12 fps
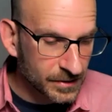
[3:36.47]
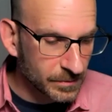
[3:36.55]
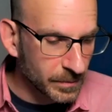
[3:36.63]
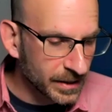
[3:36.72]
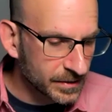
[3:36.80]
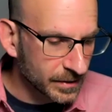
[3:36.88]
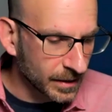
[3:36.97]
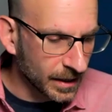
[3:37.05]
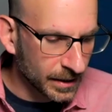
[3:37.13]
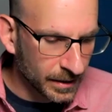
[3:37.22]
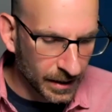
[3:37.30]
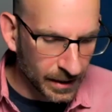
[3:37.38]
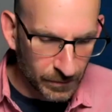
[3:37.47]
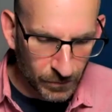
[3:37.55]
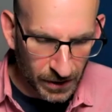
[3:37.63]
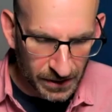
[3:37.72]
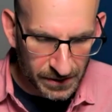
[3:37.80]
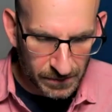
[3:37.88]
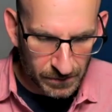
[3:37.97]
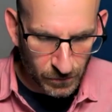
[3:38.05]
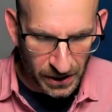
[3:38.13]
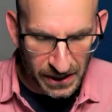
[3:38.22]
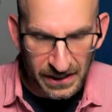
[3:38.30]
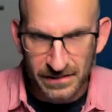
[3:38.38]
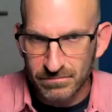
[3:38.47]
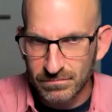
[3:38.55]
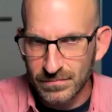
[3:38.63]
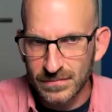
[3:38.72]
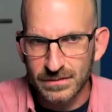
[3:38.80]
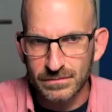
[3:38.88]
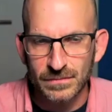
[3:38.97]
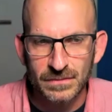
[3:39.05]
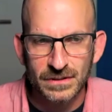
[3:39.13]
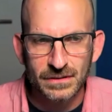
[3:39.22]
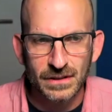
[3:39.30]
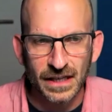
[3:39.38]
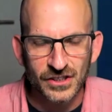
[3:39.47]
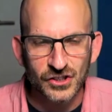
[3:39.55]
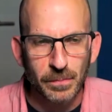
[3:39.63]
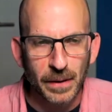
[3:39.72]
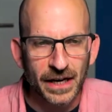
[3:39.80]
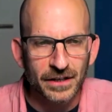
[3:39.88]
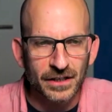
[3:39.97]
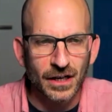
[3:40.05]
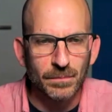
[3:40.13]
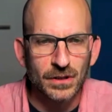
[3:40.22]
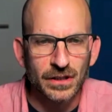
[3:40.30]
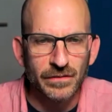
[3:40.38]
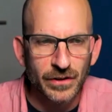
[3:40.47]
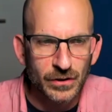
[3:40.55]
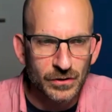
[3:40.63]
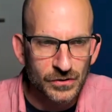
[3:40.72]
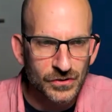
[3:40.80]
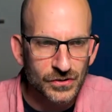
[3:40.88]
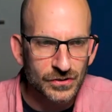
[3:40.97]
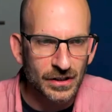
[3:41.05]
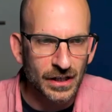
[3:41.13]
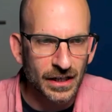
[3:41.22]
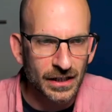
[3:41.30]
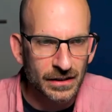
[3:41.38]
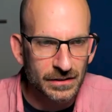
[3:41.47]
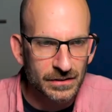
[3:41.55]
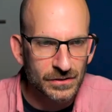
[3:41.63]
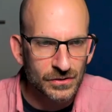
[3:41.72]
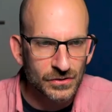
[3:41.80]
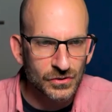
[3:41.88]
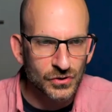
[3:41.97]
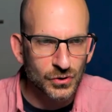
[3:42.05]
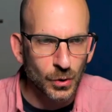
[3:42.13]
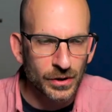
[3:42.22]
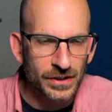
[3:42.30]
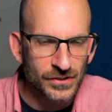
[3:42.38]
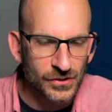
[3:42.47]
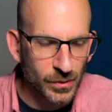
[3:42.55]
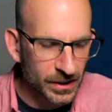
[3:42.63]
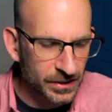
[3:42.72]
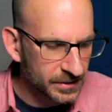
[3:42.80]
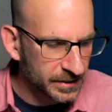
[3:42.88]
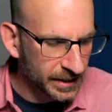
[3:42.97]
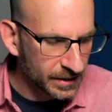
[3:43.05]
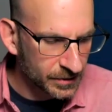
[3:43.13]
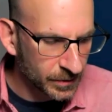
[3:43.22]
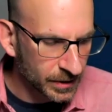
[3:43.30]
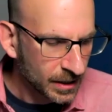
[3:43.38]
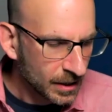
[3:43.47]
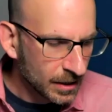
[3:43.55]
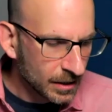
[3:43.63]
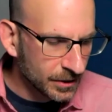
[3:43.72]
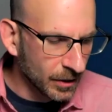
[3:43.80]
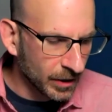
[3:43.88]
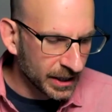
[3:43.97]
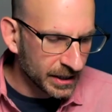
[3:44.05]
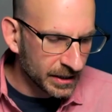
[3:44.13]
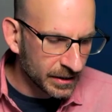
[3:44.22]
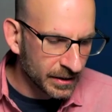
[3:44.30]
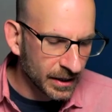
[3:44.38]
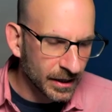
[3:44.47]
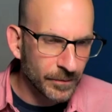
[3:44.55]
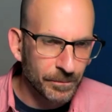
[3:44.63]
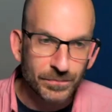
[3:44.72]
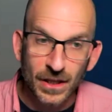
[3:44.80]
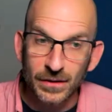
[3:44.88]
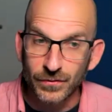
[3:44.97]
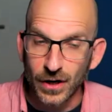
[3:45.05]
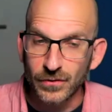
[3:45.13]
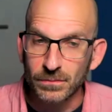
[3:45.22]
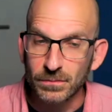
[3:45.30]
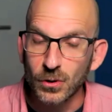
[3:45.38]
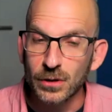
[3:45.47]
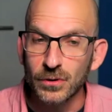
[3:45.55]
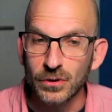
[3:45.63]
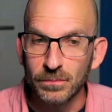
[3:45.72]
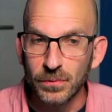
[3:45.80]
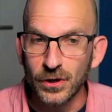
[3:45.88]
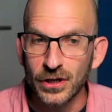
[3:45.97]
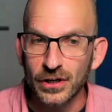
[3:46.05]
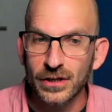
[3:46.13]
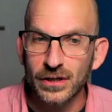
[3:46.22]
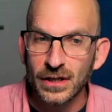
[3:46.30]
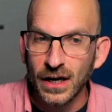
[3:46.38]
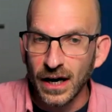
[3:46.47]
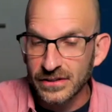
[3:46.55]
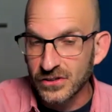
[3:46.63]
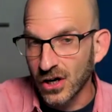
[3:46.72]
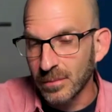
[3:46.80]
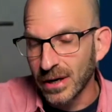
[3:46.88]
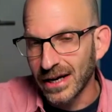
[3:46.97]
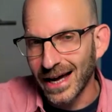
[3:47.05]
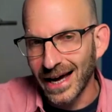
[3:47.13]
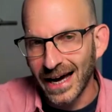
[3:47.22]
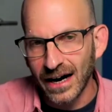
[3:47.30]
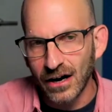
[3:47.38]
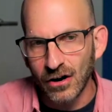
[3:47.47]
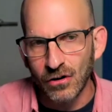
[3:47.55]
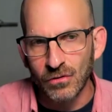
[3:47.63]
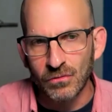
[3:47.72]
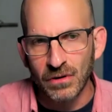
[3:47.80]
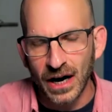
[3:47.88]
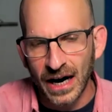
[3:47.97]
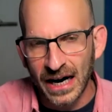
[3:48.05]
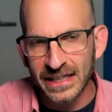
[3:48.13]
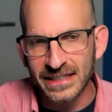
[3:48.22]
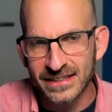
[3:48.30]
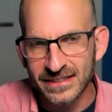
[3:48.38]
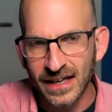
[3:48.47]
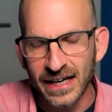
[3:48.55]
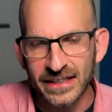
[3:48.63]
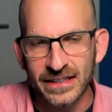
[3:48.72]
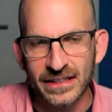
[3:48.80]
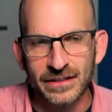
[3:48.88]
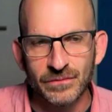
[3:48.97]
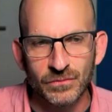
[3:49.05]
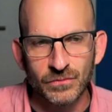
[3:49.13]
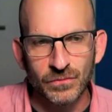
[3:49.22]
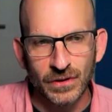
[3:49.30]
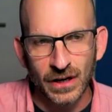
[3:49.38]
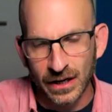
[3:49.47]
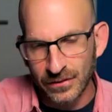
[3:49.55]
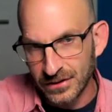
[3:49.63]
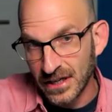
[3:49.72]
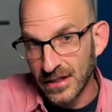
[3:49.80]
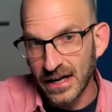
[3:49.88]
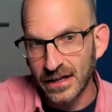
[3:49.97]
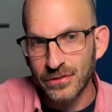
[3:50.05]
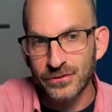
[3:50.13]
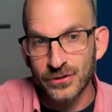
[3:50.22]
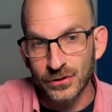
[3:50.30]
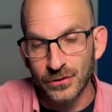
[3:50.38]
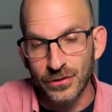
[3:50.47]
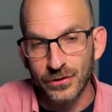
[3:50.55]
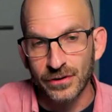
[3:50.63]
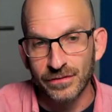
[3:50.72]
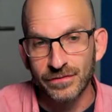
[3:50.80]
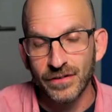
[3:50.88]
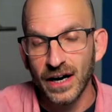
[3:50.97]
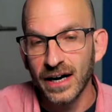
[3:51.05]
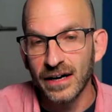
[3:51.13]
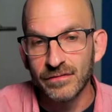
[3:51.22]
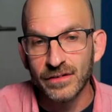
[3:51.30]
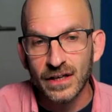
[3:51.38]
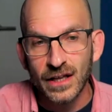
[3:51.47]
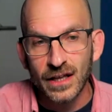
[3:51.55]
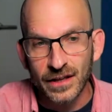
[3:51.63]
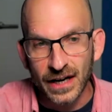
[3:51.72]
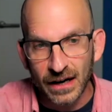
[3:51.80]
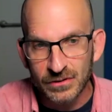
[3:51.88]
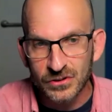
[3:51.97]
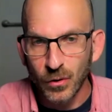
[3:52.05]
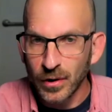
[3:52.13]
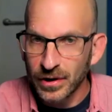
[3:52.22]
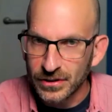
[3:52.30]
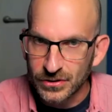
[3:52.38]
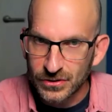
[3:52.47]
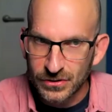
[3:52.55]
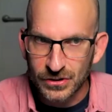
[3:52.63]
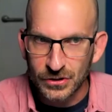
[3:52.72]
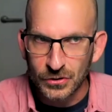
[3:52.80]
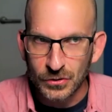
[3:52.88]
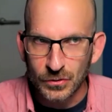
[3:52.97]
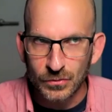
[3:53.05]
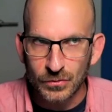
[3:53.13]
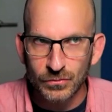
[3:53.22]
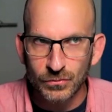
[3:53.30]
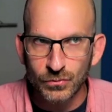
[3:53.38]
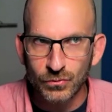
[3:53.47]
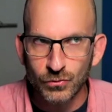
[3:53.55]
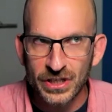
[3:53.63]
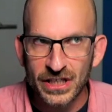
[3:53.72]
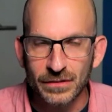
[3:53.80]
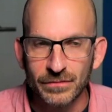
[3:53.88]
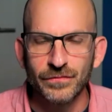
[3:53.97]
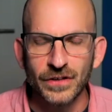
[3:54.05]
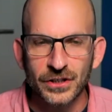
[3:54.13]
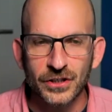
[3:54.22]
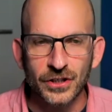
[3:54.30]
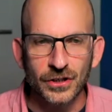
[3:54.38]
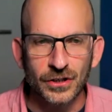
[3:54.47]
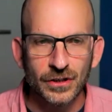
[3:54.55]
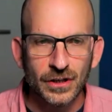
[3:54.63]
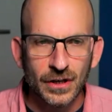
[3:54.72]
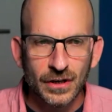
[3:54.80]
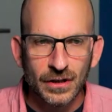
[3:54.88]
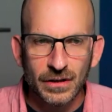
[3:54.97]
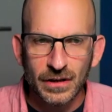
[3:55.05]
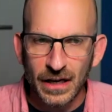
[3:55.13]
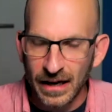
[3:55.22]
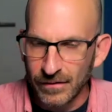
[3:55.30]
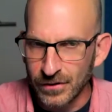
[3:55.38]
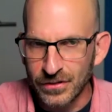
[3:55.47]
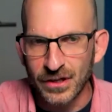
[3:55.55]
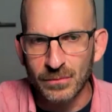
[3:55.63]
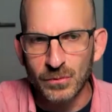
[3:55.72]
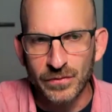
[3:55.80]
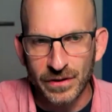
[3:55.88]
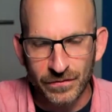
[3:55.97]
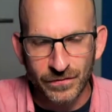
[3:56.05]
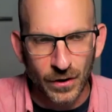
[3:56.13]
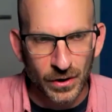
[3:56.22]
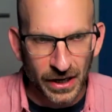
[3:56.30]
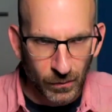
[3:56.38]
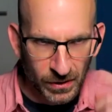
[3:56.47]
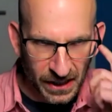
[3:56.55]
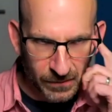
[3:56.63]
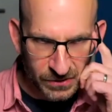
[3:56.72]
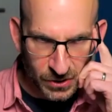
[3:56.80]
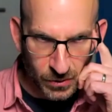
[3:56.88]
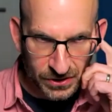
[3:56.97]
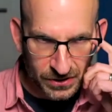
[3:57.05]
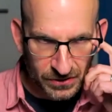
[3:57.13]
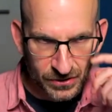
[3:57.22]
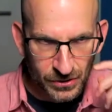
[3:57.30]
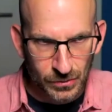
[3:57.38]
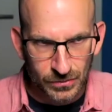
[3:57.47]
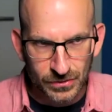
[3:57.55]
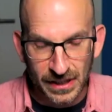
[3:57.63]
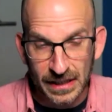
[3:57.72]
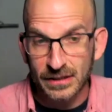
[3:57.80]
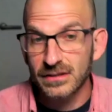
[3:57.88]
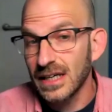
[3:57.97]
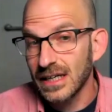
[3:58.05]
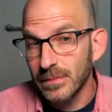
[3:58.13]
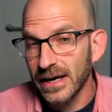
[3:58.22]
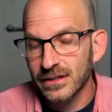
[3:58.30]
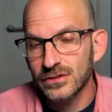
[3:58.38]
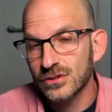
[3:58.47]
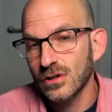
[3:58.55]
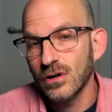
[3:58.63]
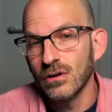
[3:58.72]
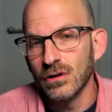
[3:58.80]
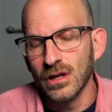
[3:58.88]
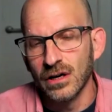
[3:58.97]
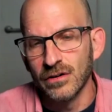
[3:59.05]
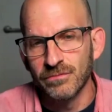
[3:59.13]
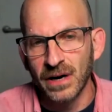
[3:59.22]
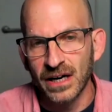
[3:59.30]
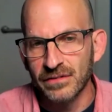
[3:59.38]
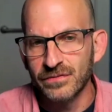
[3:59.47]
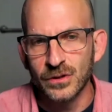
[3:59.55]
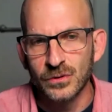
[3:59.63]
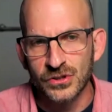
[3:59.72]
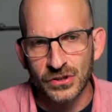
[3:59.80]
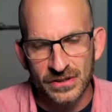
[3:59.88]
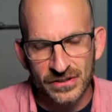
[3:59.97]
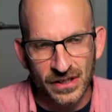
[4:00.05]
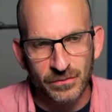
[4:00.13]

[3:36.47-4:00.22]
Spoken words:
amazing, and we're going to expand a couple of those stories as well to dig into it. In Forever Employable, the book, I talk about how I decided on the day that I turned 35 that I was going to reconfigure everything moving forward. I was going to take back control of my future instead of